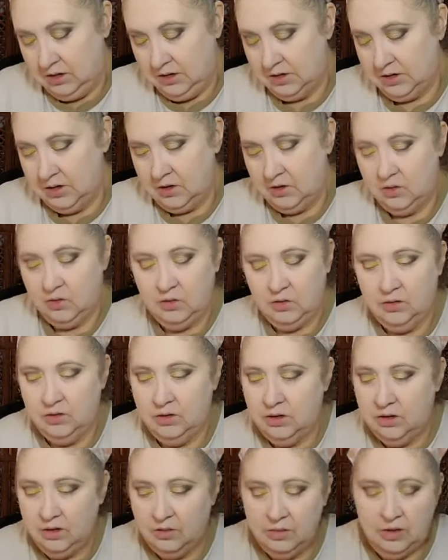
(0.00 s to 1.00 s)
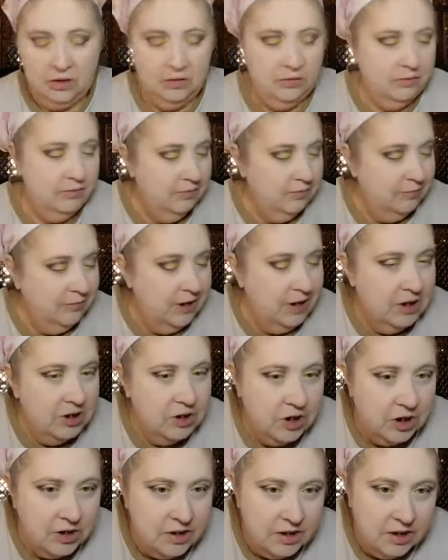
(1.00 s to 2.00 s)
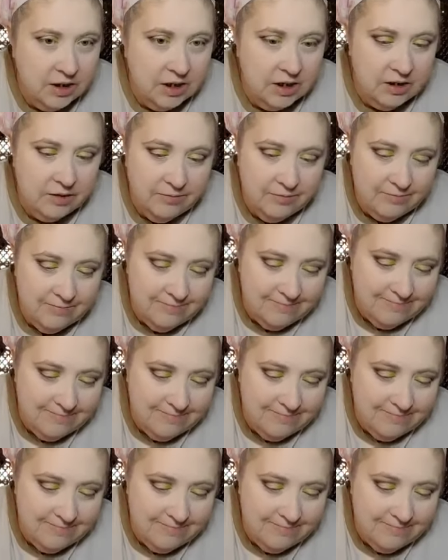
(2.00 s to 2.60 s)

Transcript: So let me readjust again.